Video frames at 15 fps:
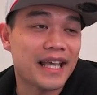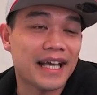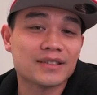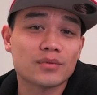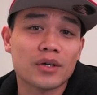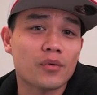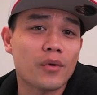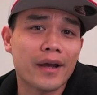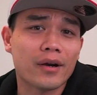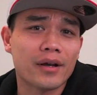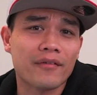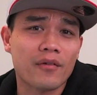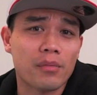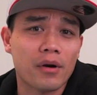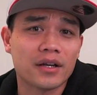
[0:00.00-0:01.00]
guys wonder why I don't
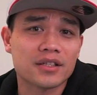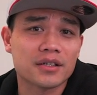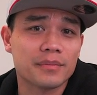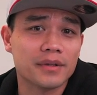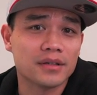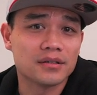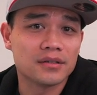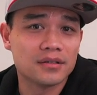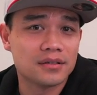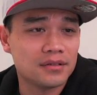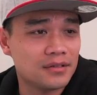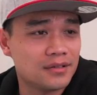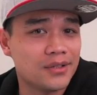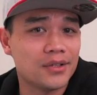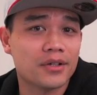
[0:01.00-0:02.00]
have a project build.
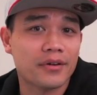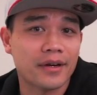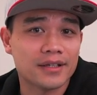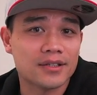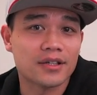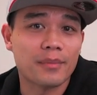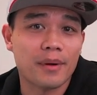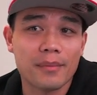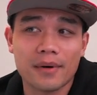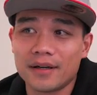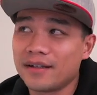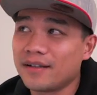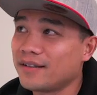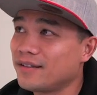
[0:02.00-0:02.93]
Tuner Crate took my money.